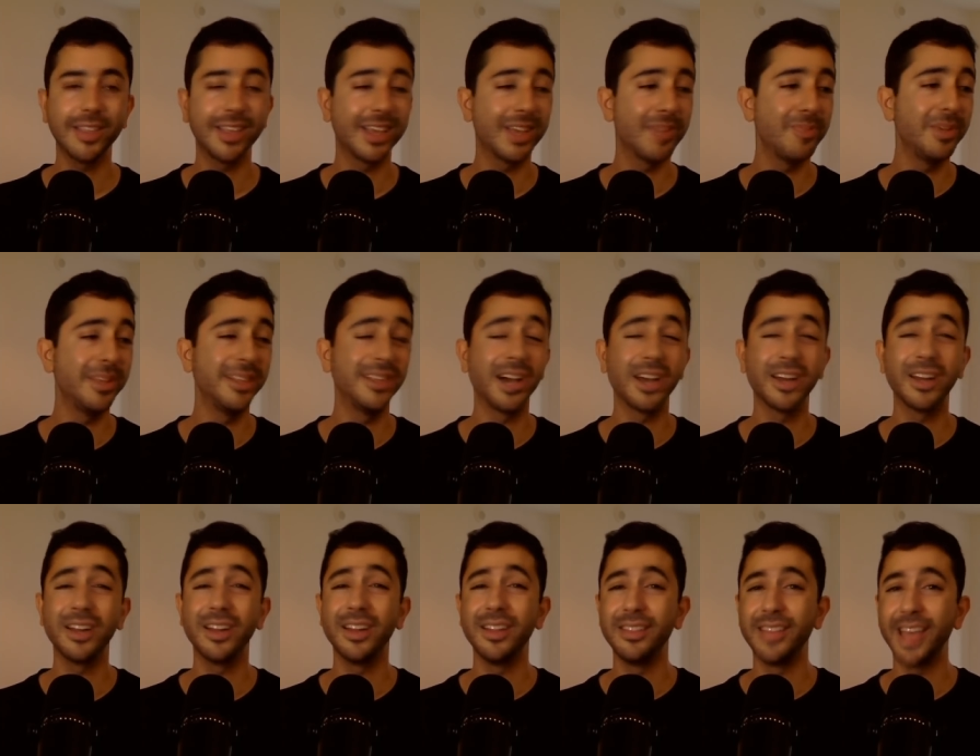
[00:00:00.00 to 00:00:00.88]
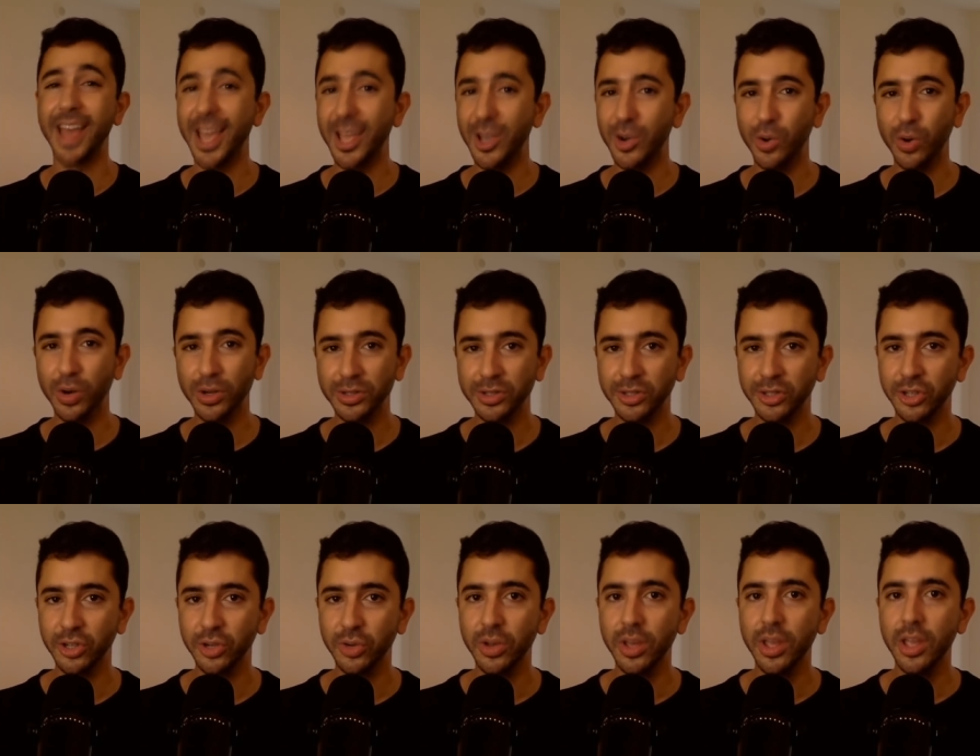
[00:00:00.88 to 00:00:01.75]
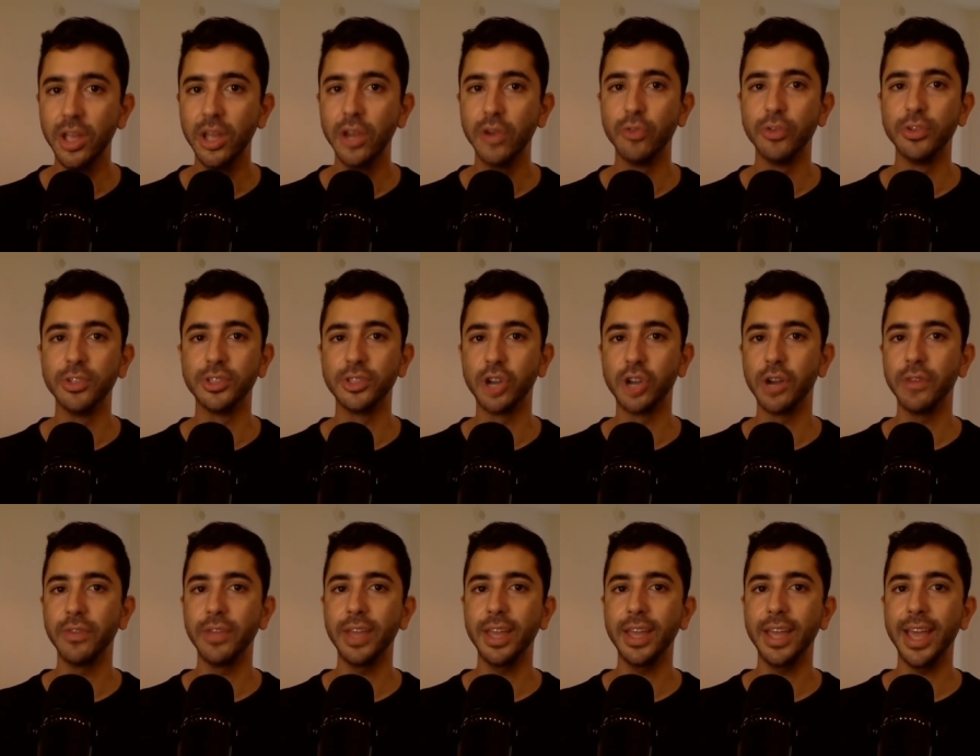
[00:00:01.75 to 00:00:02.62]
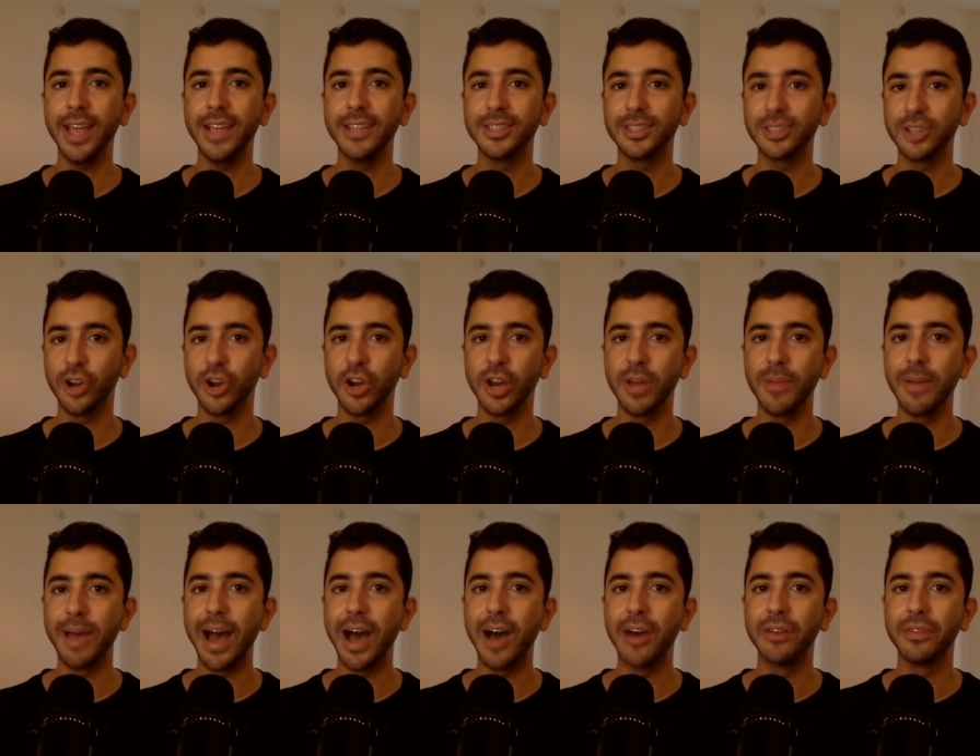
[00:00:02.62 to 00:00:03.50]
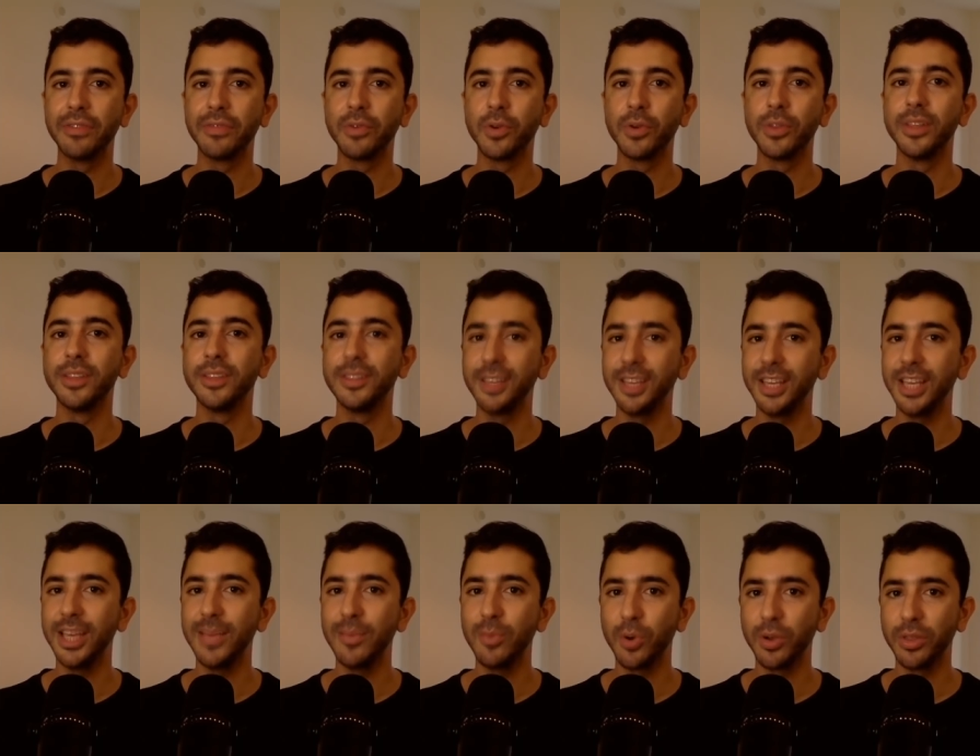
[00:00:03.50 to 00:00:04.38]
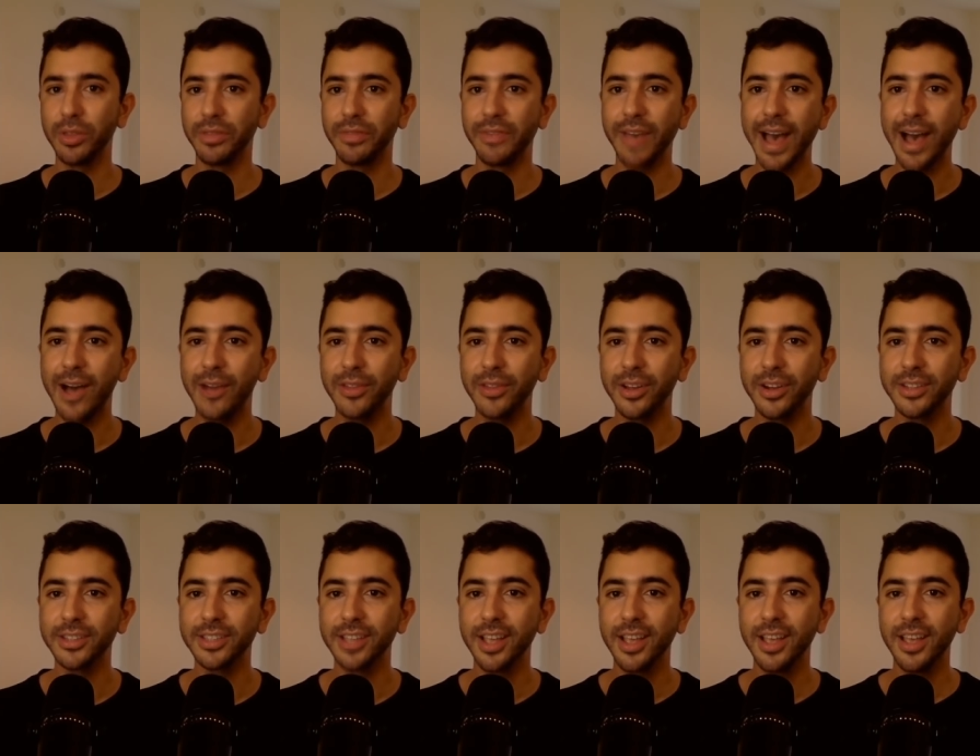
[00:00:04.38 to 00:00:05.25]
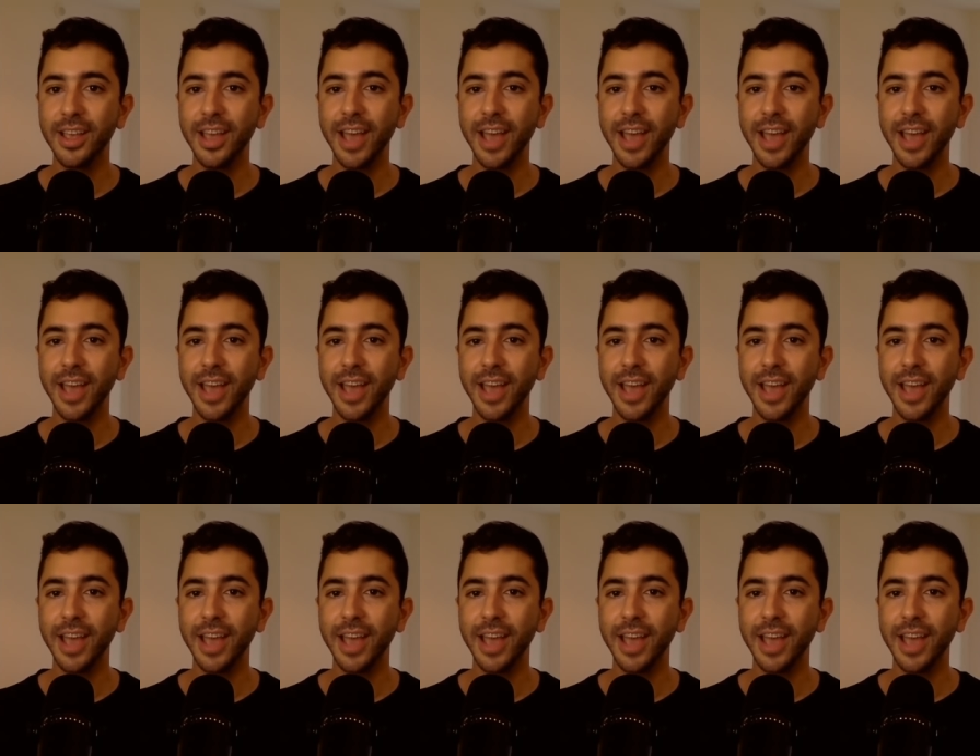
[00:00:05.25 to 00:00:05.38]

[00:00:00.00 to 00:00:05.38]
It could be done in a day or two, reserving a certain amount for the team or the founders.